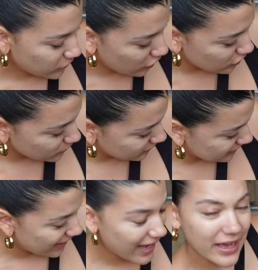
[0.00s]
Are you
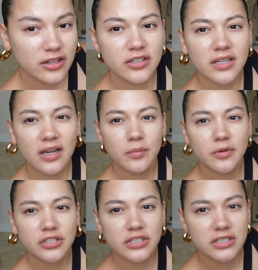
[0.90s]
sad? Look at how
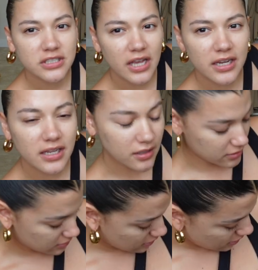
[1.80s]
much she's shedding.
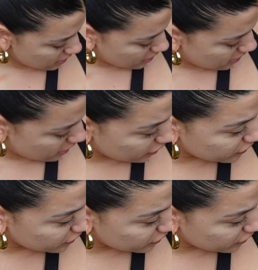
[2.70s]
Are